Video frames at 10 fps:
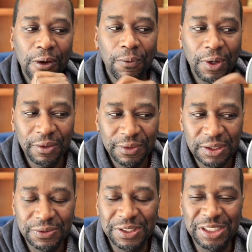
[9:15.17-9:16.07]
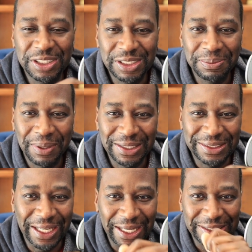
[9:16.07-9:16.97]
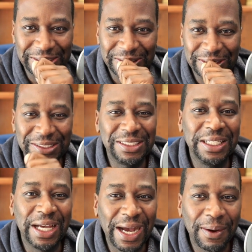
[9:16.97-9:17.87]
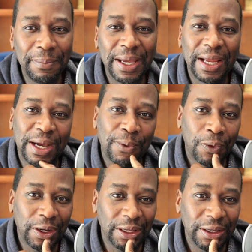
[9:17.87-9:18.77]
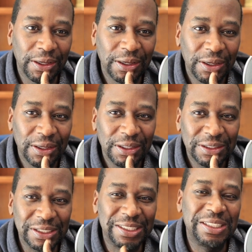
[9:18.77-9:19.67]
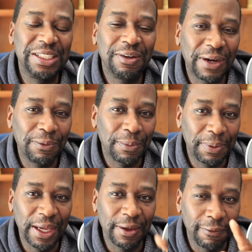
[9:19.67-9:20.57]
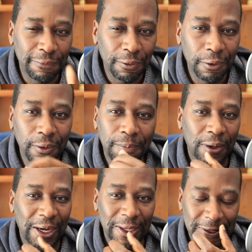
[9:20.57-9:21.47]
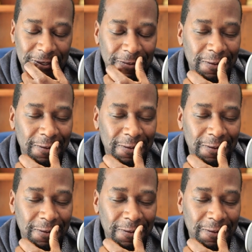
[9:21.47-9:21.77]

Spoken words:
What if this was just my test to see how bad I want it, to see if I would pay full price?